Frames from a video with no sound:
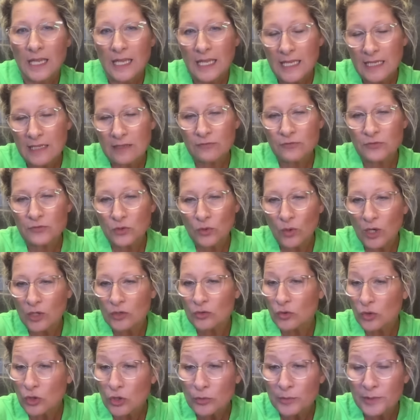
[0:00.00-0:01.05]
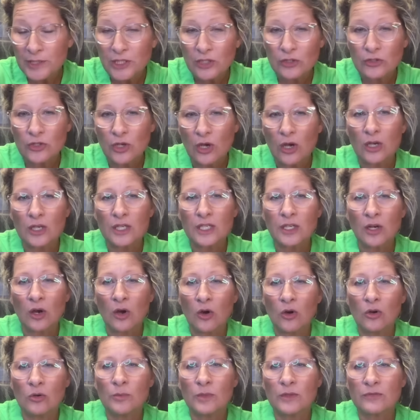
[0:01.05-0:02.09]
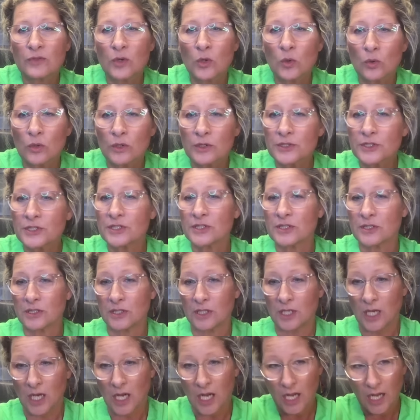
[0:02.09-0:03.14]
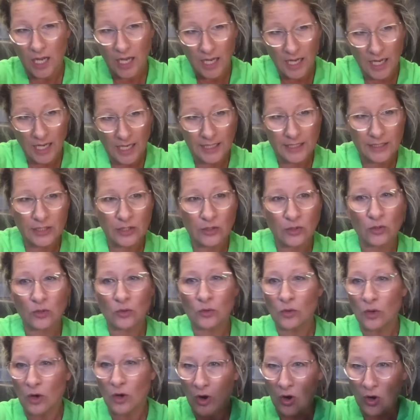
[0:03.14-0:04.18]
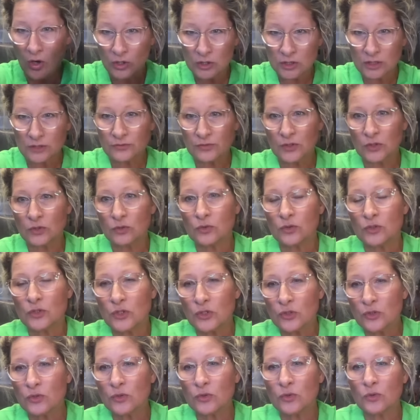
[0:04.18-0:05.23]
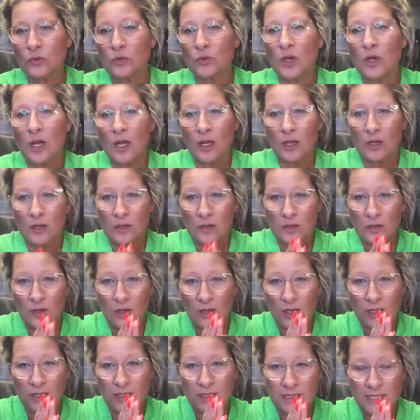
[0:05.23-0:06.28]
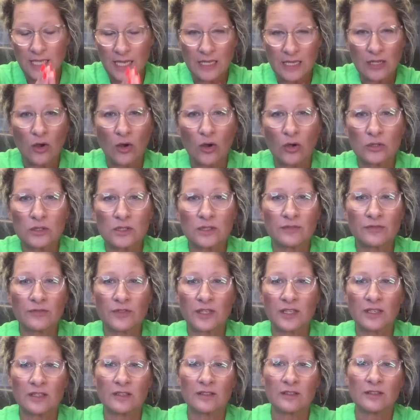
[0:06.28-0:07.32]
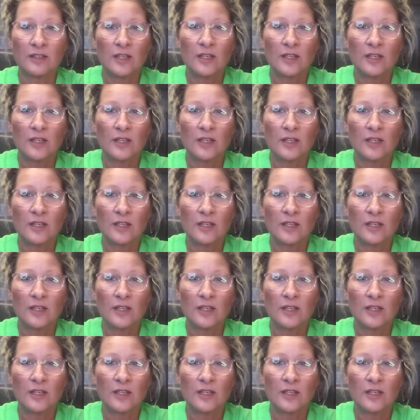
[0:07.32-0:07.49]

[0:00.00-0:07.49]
If you are grooming your dog at home, of course, I know all of you do take all of the